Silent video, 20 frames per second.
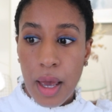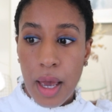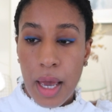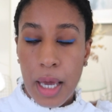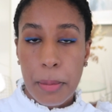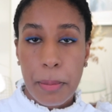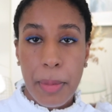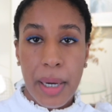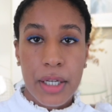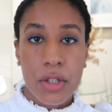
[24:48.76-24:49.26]

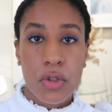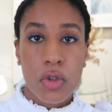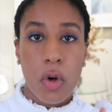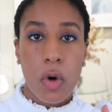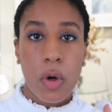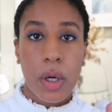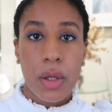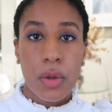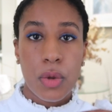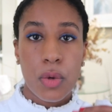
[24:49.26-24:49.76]
and by
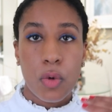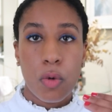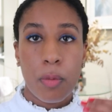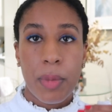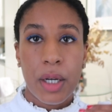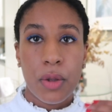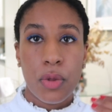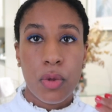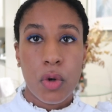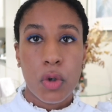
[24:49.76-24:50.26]
talking through
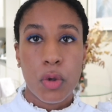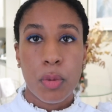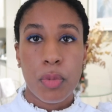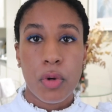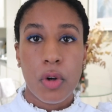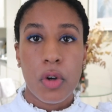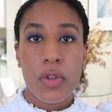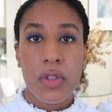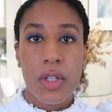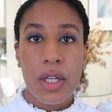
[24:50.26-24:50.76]
my thought
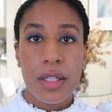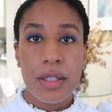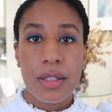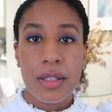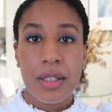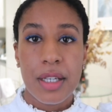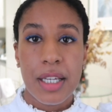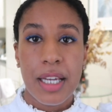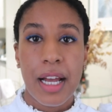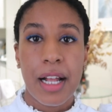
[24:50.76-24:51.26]

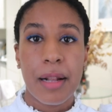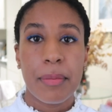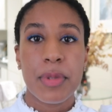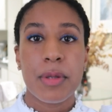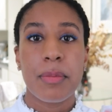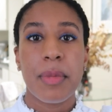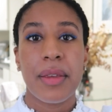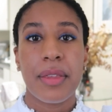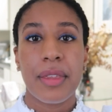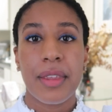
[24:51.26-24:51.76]
process, it
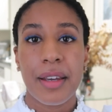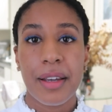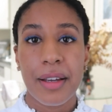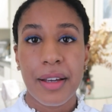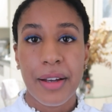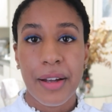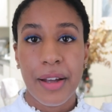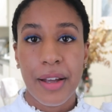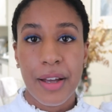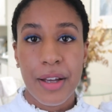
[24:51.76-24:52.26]
helps me
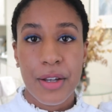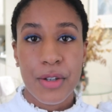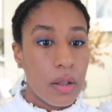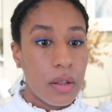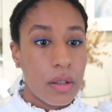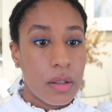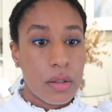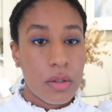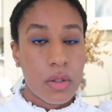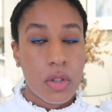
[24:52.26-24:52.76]
think.
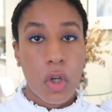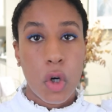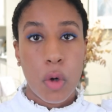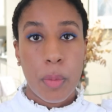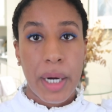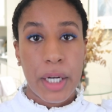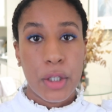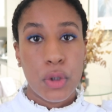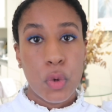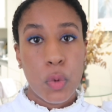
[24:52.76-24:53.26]
So,
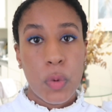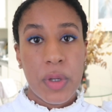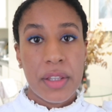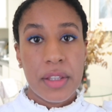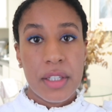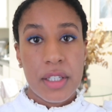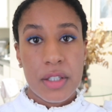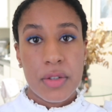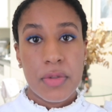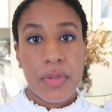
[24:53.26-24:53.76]
by
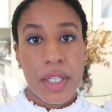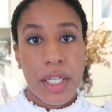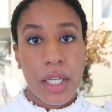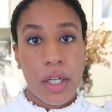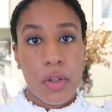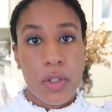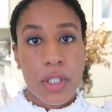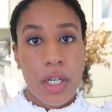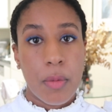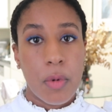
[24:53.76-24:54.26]
doing these
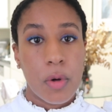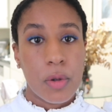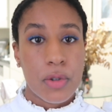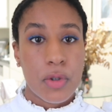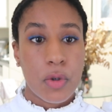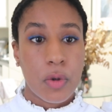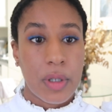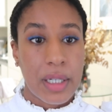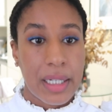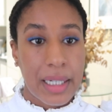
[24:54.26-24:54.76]
videos, I'm
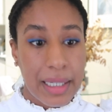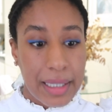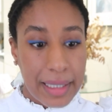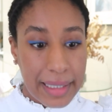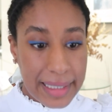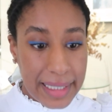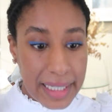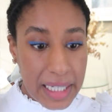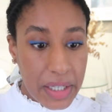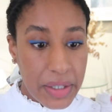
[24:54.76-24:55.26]
also
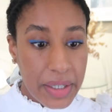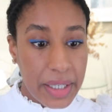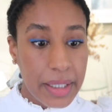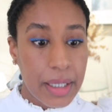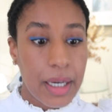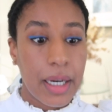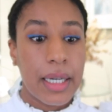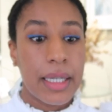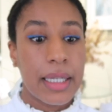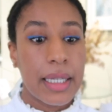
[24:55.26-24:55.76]

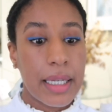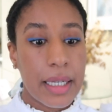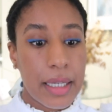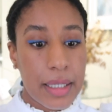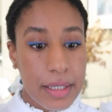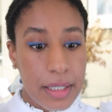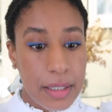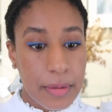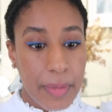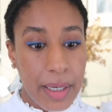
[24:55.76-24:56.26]
clearing
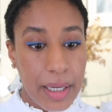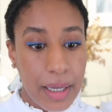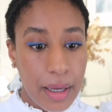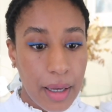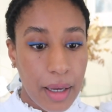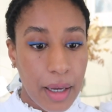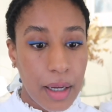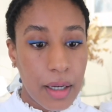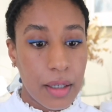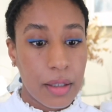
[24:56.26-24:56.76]
ideas in my
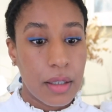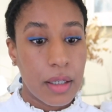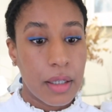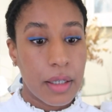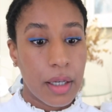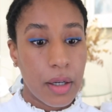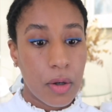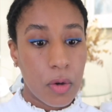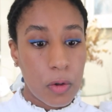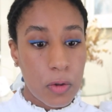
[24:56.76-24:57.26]
head,
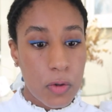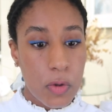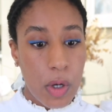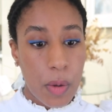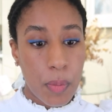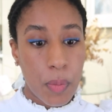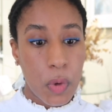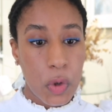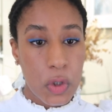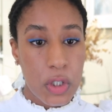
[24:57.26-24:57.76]
and I also
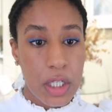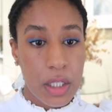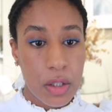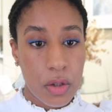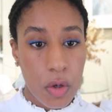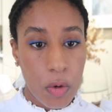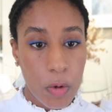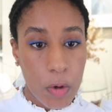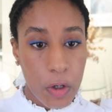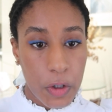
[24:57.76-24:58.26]
am putting
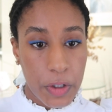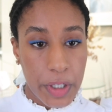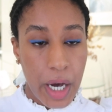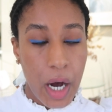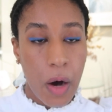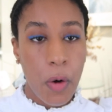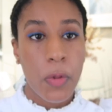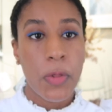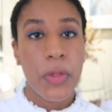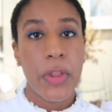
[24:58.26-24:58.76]
the word
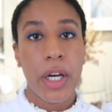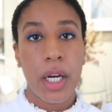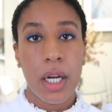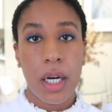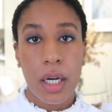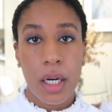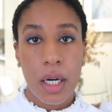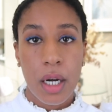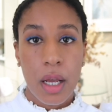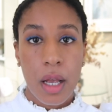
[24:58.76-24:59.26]
out
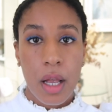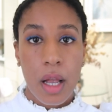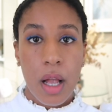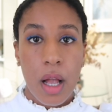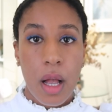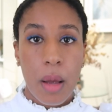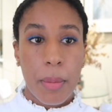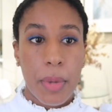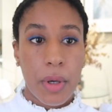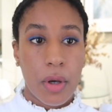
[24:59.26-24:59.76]
there
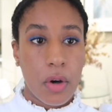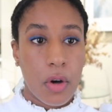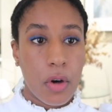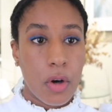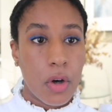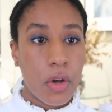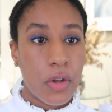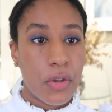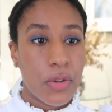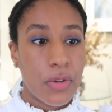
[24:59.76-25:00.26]

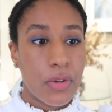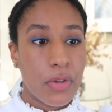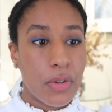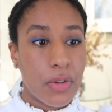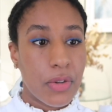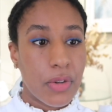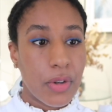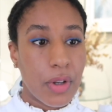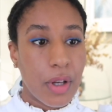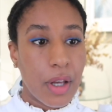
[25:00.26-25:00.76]

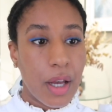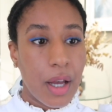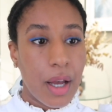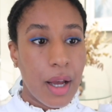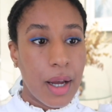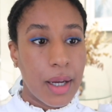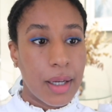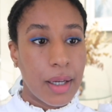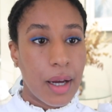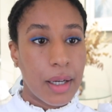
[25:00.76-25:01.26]
because
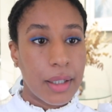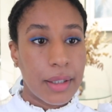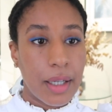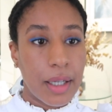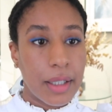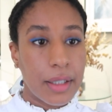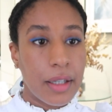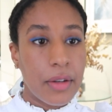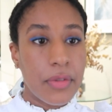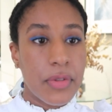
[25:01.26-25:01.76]
I,
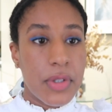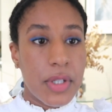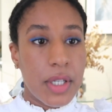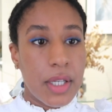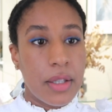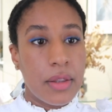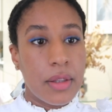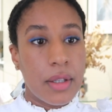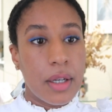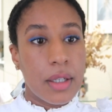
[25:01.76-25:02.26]
I, I love
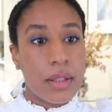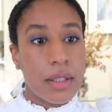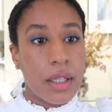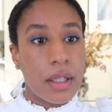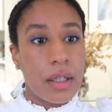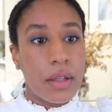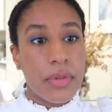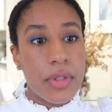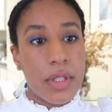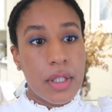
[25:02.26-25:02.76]
seeing that. I love